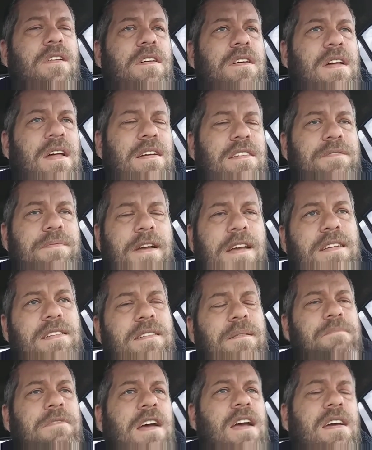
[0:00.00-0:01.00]
And that's because
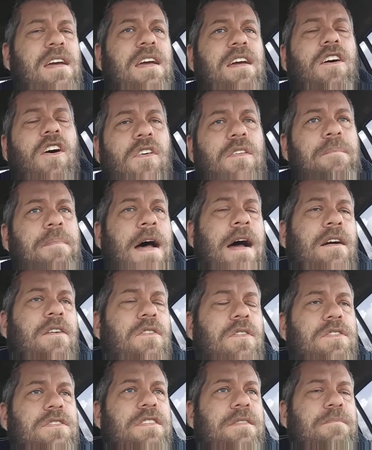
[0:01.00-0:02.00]
I'm taking all the back
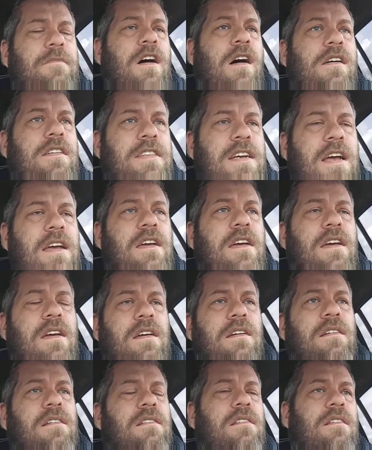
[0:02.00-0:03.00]
roads. I'm not taking
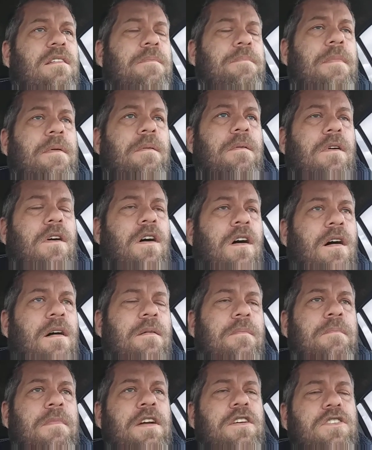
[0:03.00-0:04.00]
the
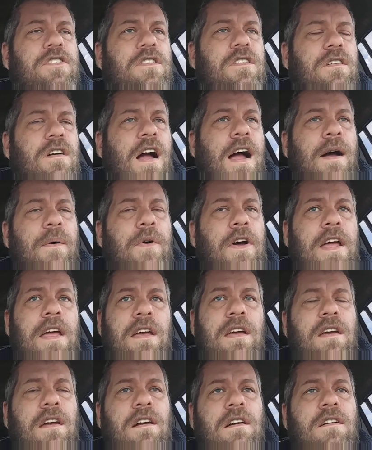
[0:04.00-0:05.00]
uh, major highway
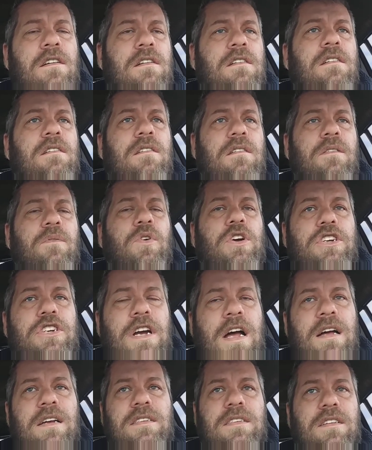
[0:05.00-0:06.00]
here, which
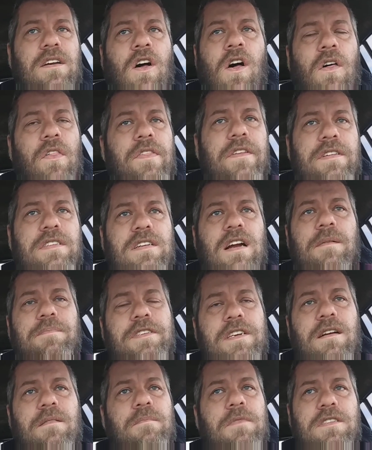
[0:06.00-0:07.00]
has all the stops
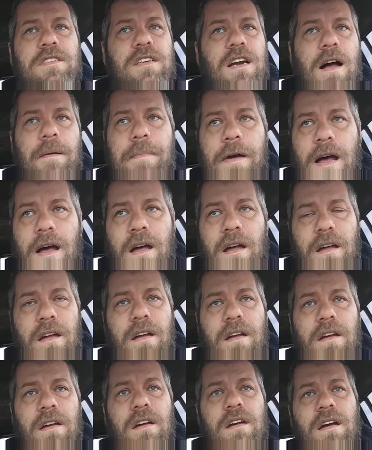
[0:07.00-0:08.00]
that I'm going to stop at,
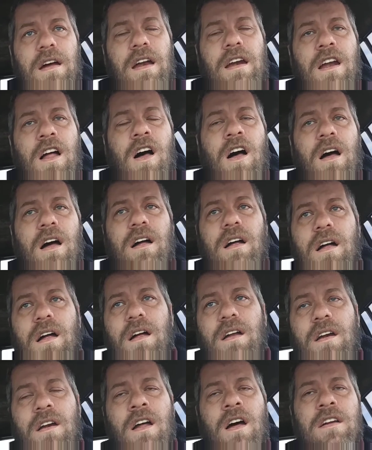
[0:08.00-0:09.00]
and not
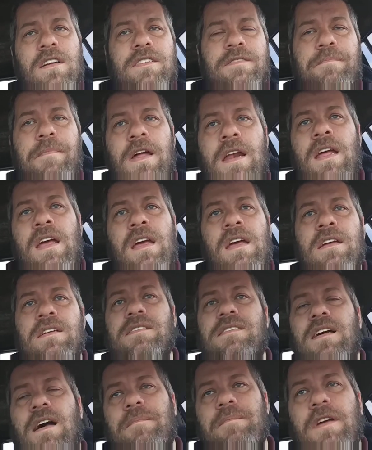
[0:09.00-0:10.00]
not as many
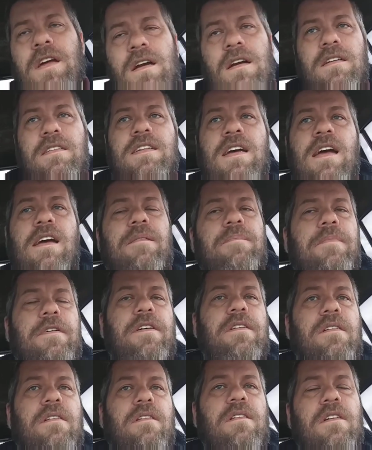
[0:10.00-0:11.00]
as I'm going to take.
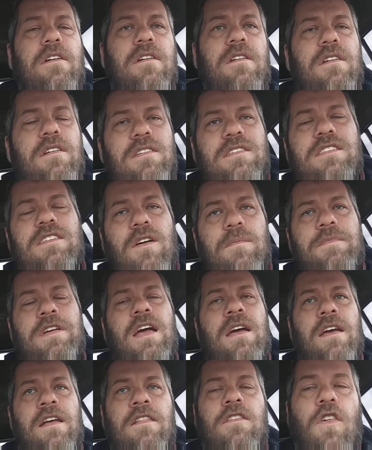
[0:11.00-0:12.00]
But so I'm
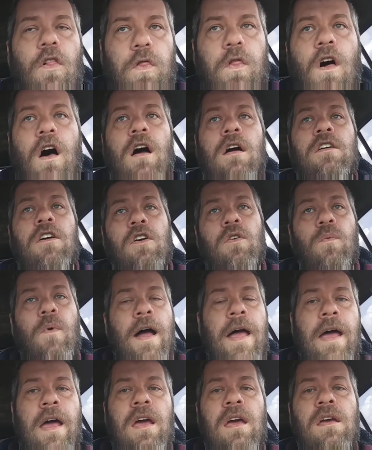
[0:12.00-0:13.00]
taking the longer
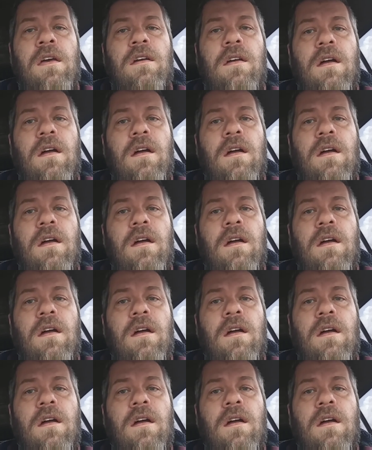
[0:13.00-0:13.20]
way